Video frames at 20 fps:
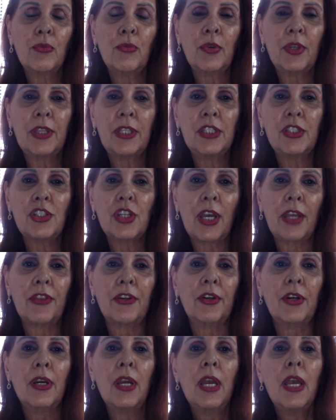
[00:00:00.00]
with each
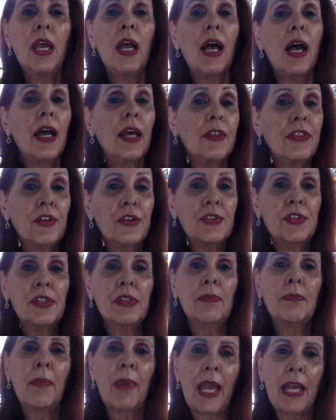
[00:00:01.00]
other.
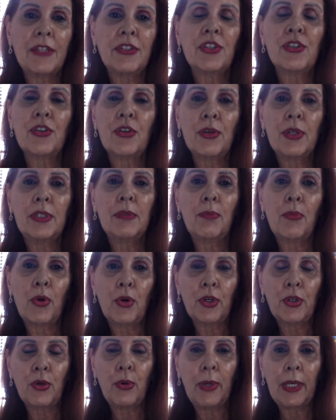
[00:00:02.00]
Others master it
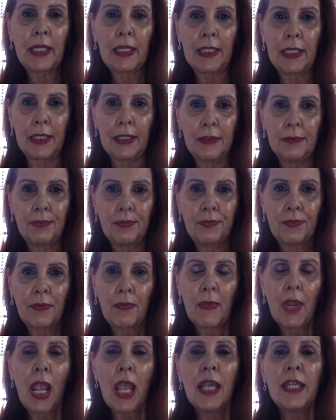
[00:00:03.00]
more quickly.
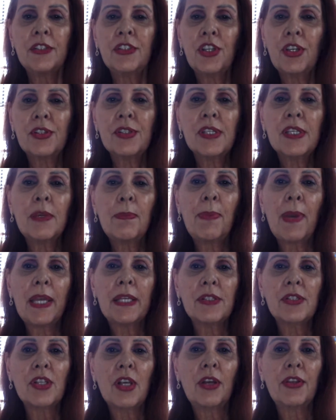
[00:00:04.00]
It just
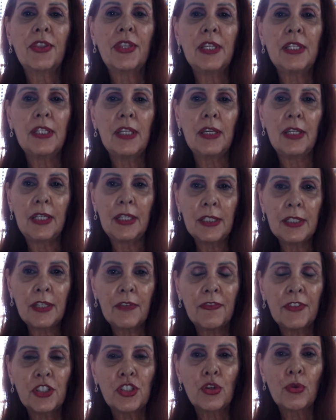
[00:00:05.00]
depends on the
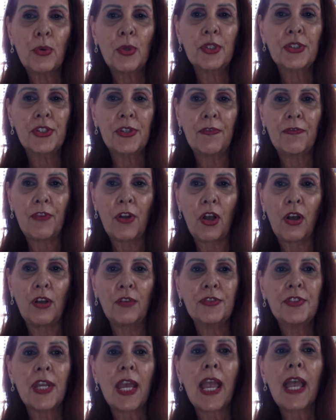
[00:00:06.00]
individuals
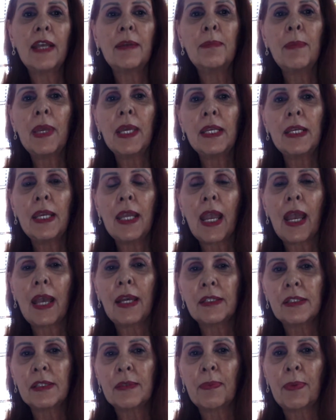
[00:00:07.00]
involved and many
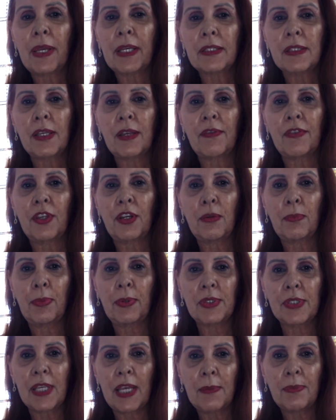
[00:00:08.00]
aspects of their
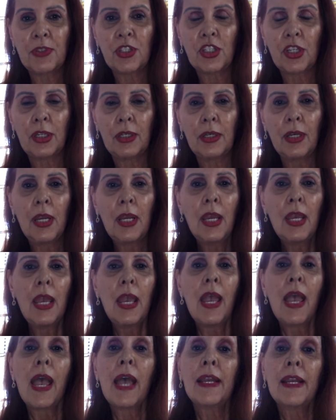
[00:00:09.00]
perception
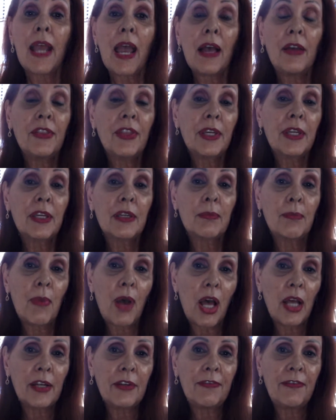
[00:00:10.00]
and how they can
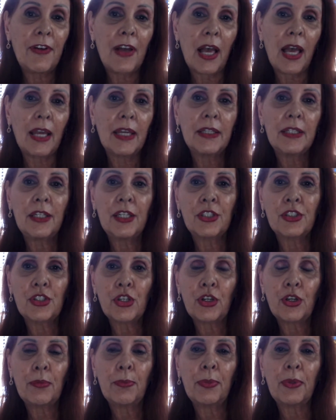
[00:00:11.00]
modify,
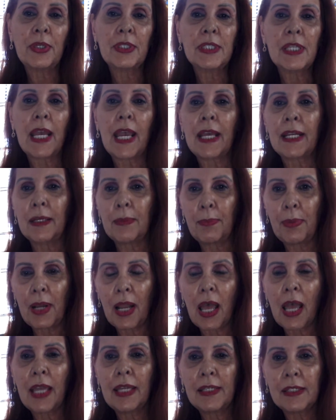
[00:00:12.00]
interpret, and
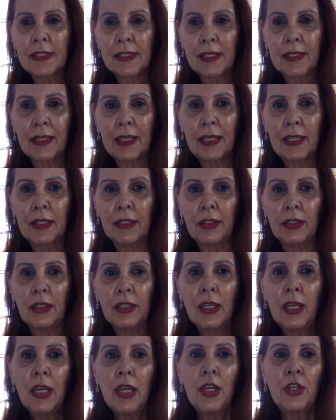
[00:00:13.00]
apply a
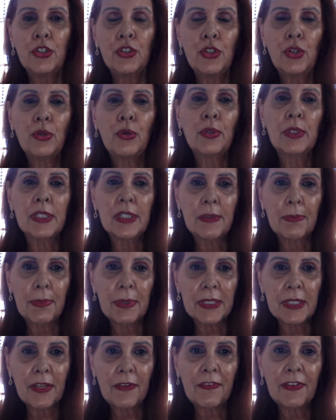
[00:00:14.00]
skill to a
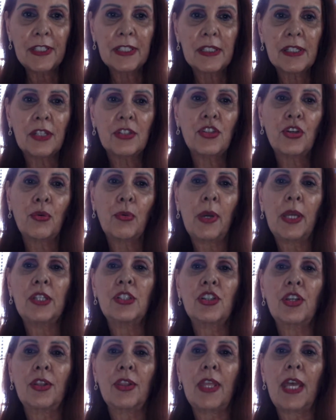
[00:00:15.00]
specific
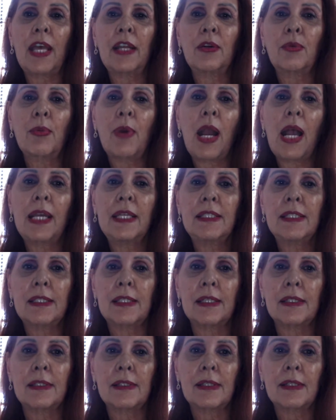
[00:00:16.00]
situation that
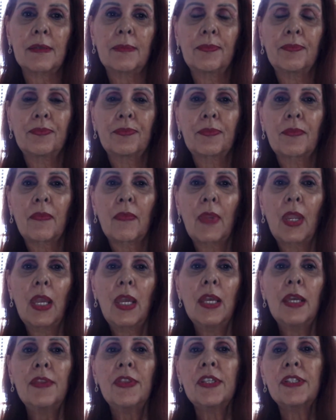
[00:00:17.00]
arises.
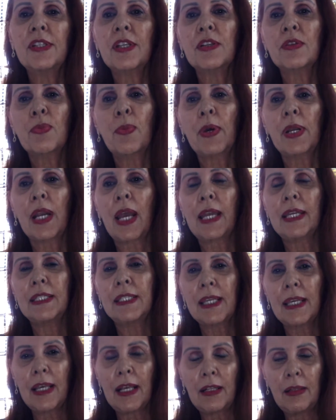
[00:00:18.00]
This is what I
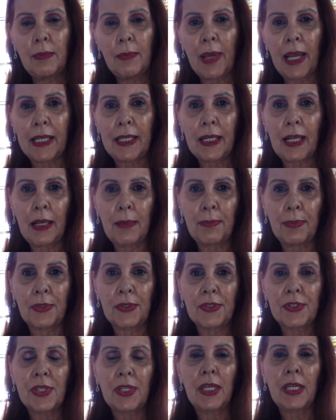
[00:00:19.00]
tell my
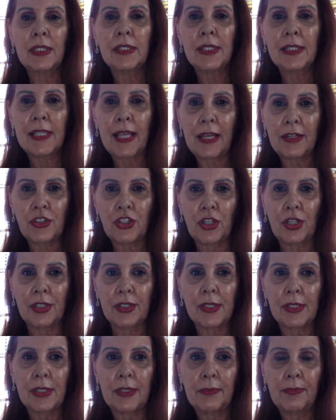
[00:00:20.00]
couples in
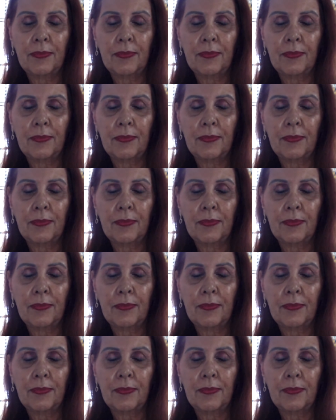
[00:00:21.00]
sessions.